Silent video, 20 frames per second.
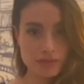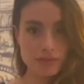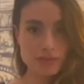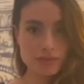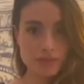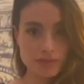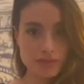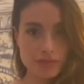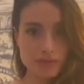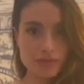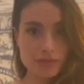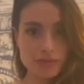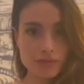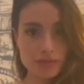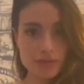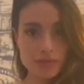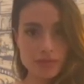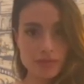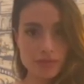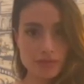does a great
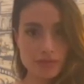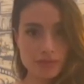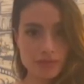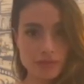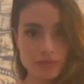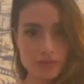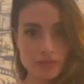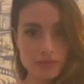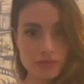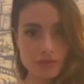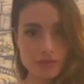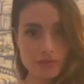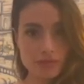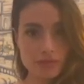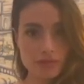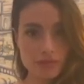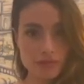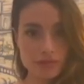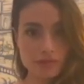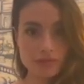job at her
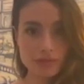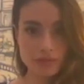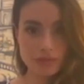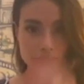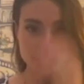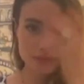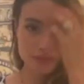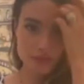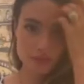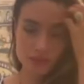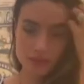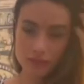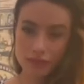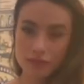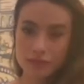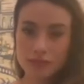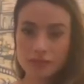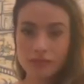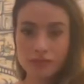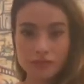job. The
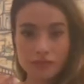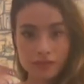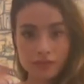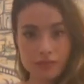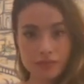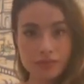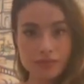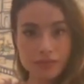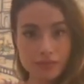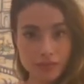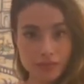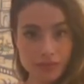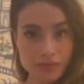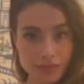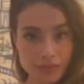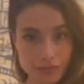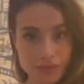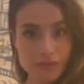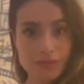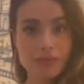part where we really had to
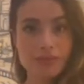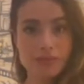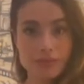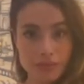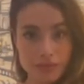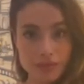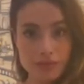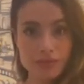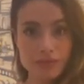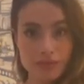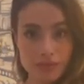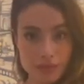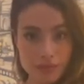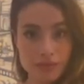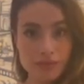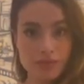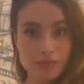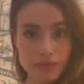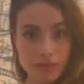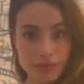work was about
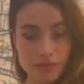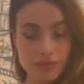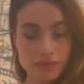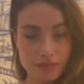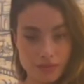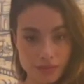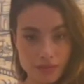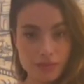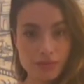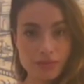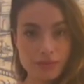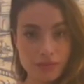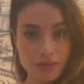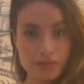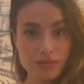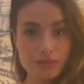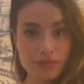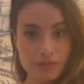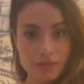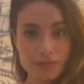empowerment, about being
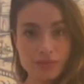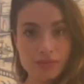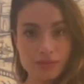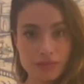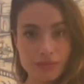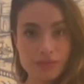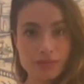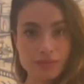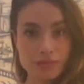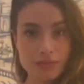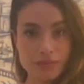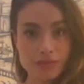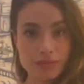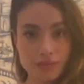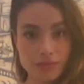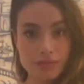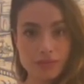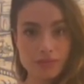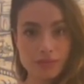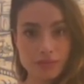stepped on like
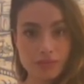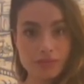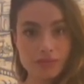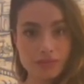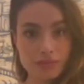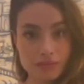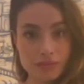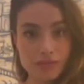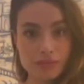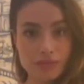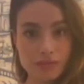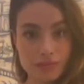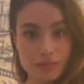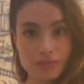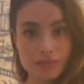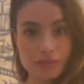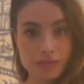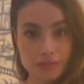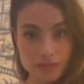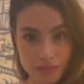crazy
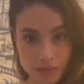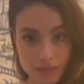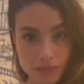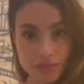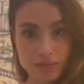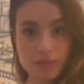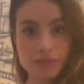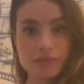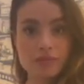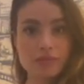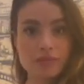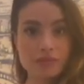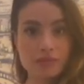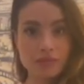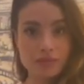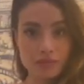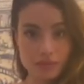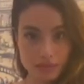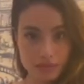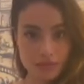and taken
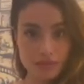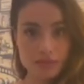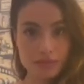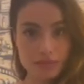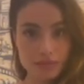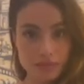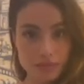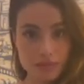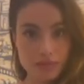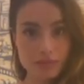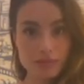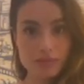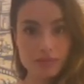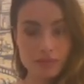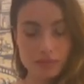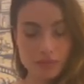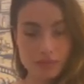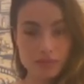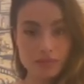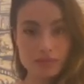advantage of. And it's 11
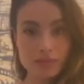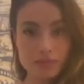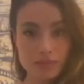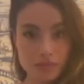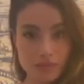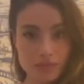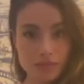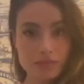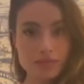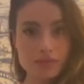p.m. and